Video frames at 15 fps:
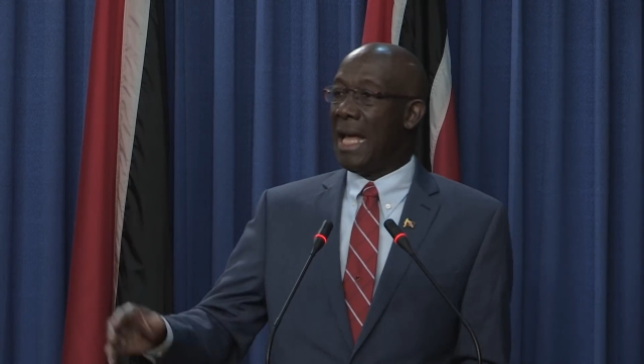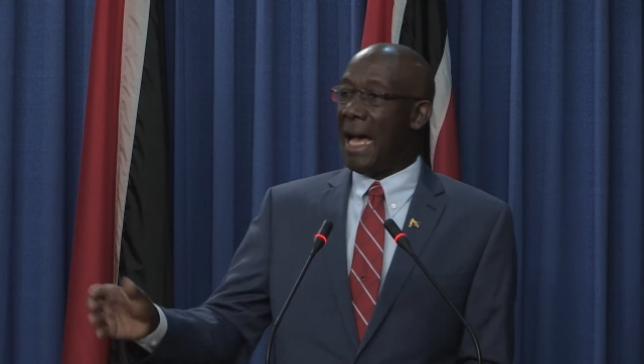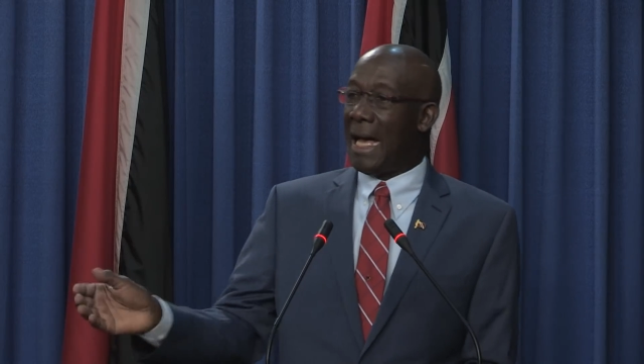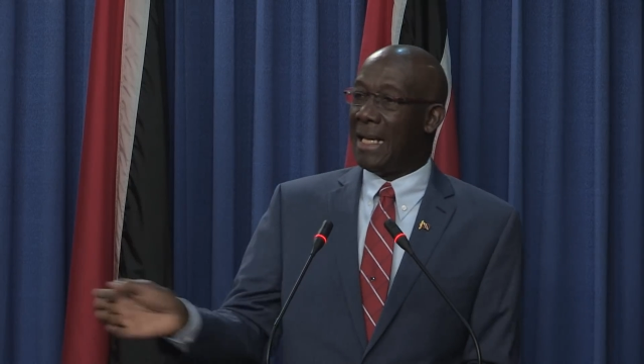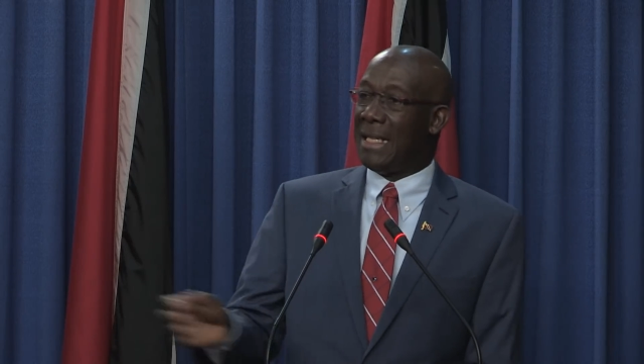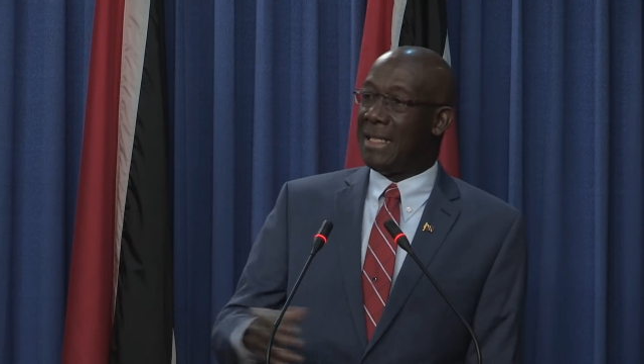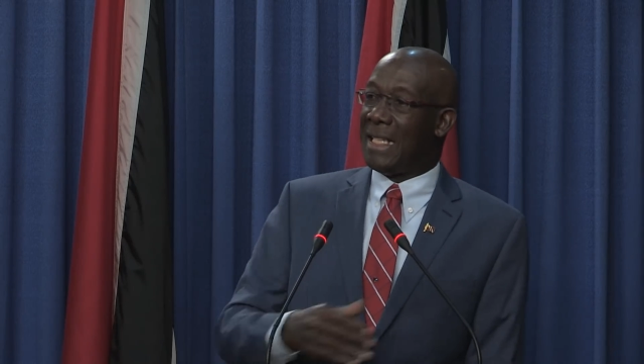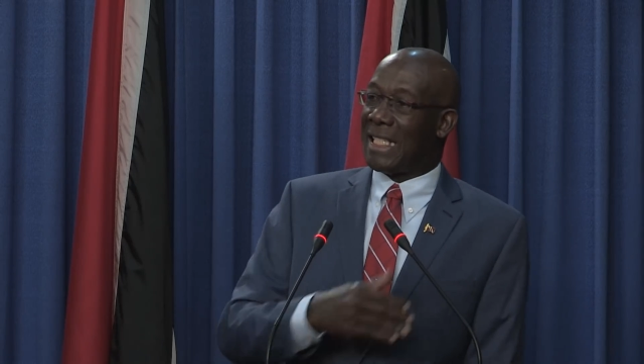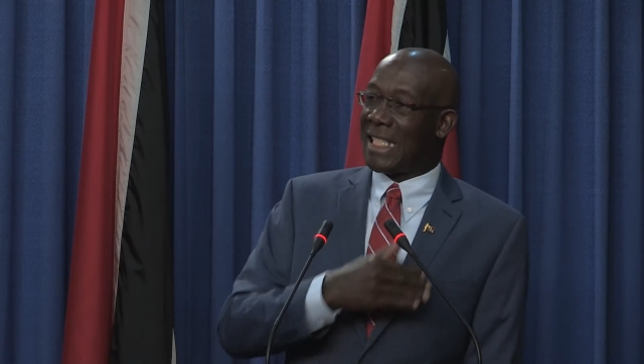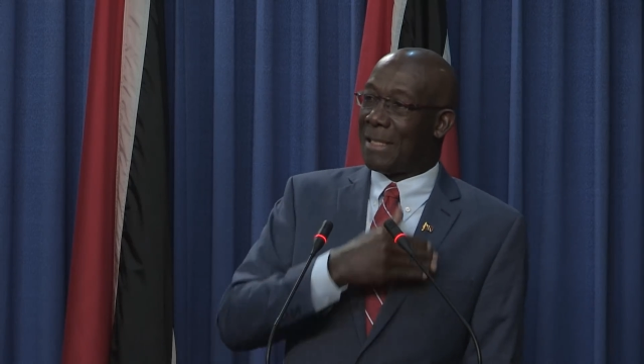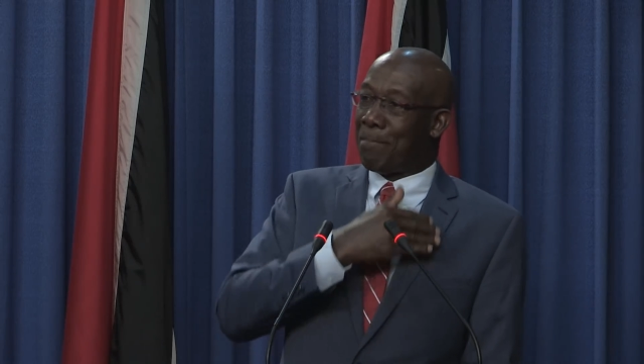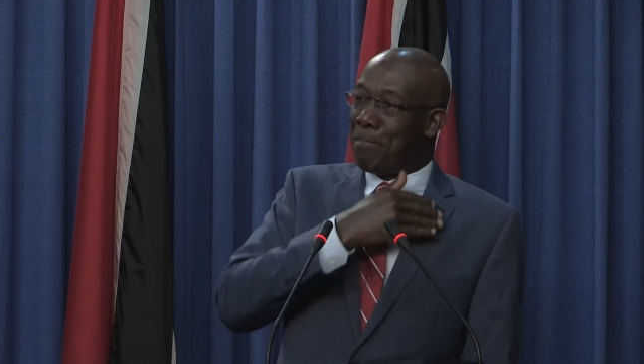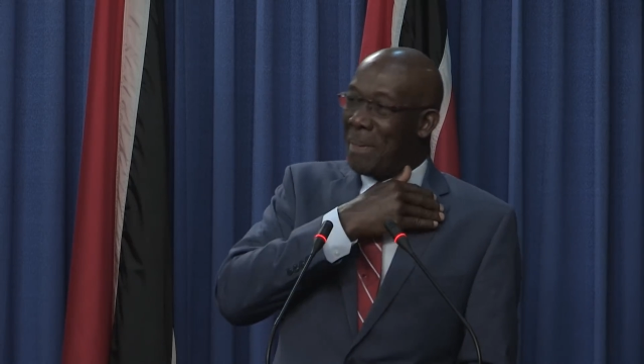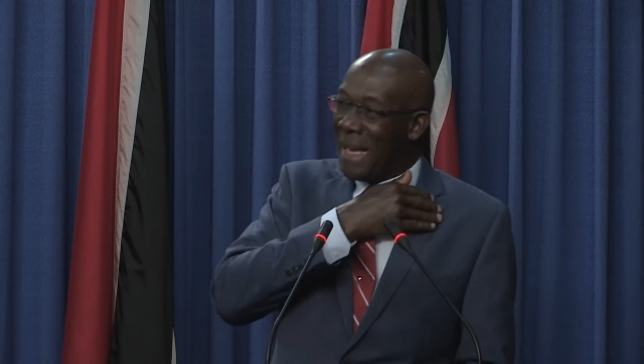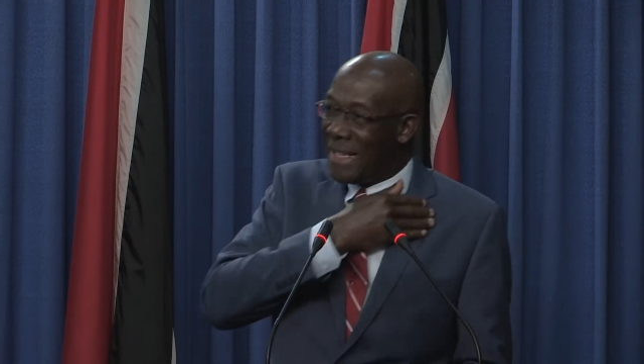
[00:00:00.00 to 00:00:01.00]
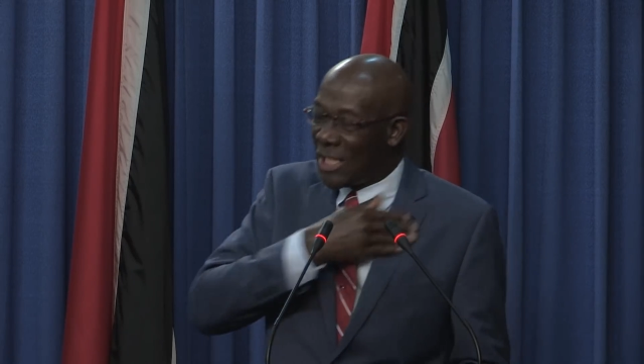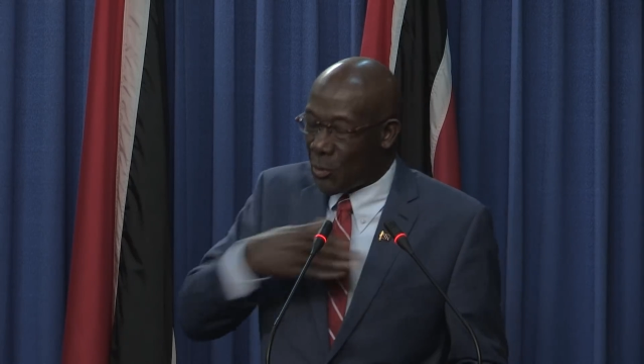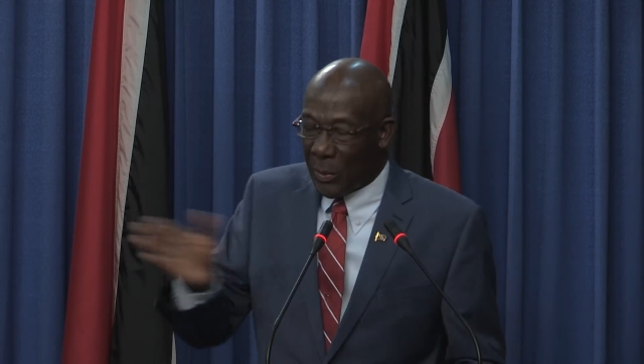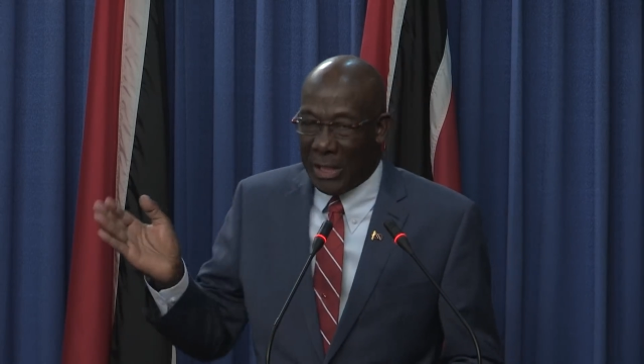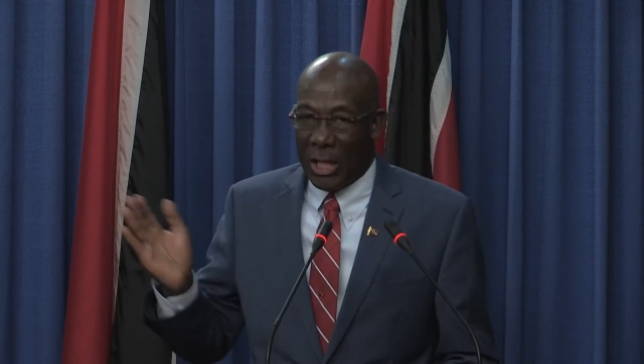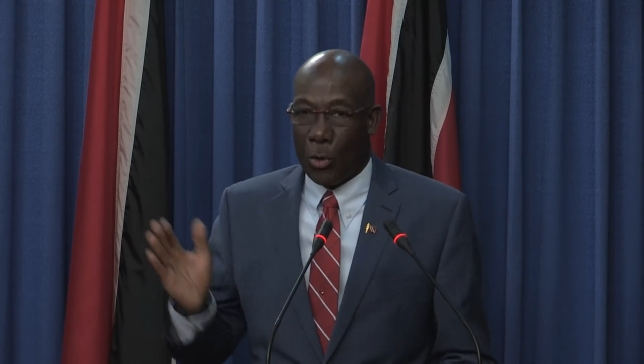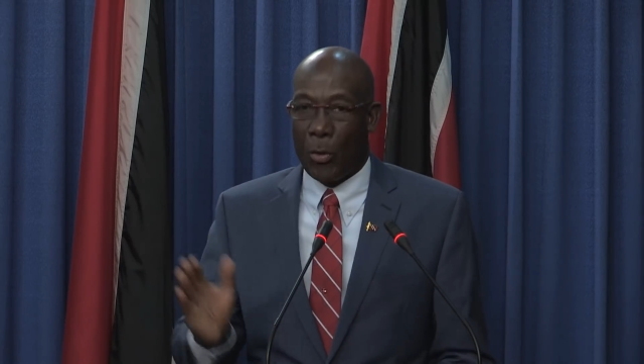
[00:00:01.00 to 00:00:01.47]
and dispensed
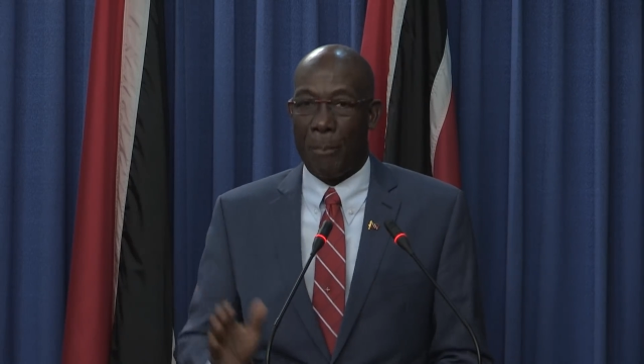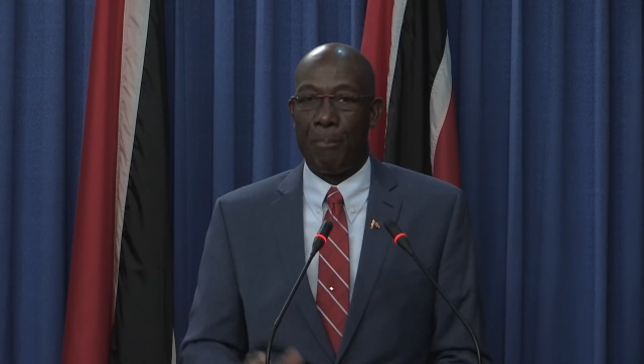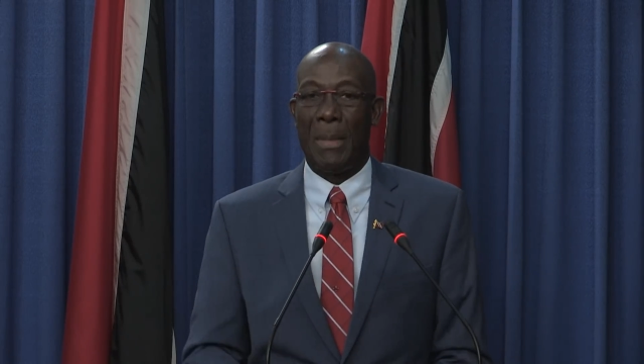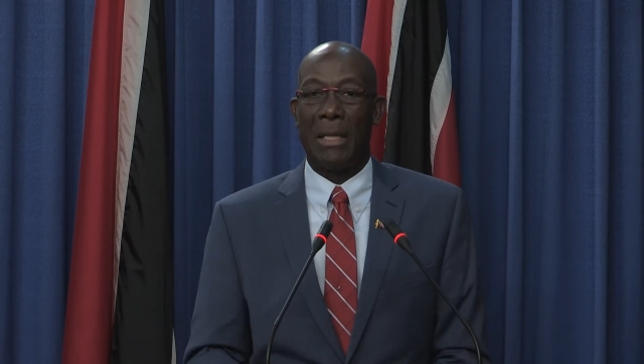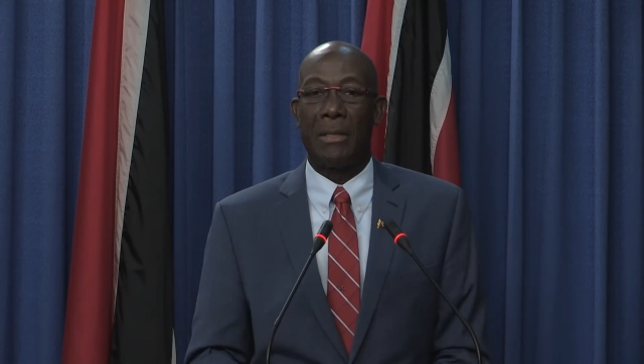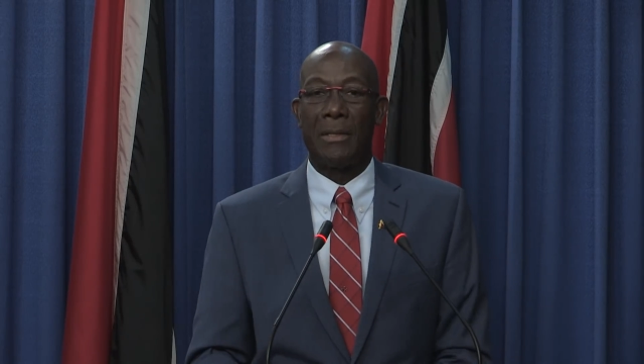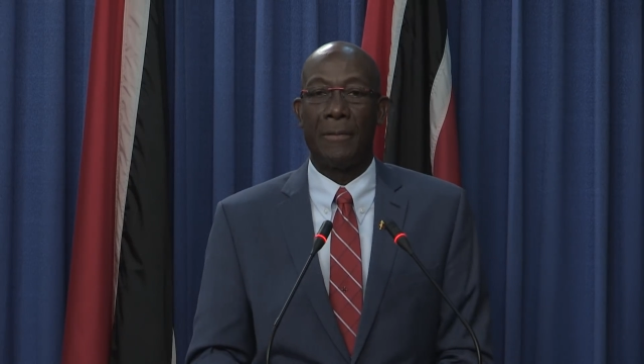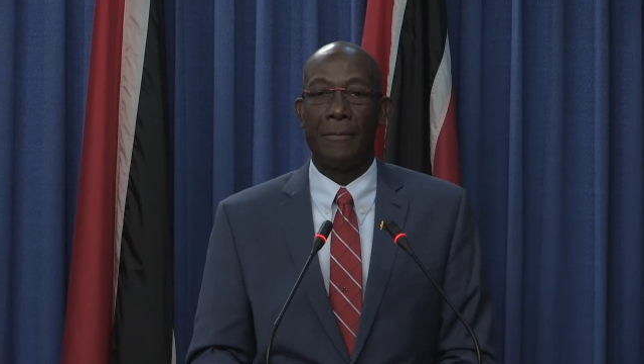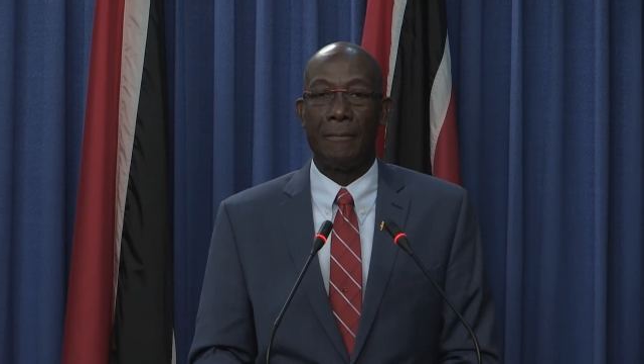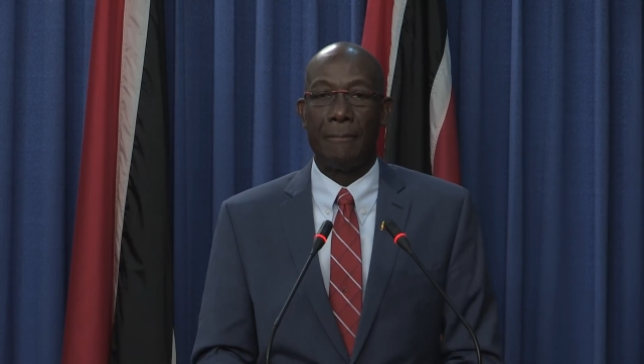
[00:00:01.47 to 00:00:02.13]
with the equipment.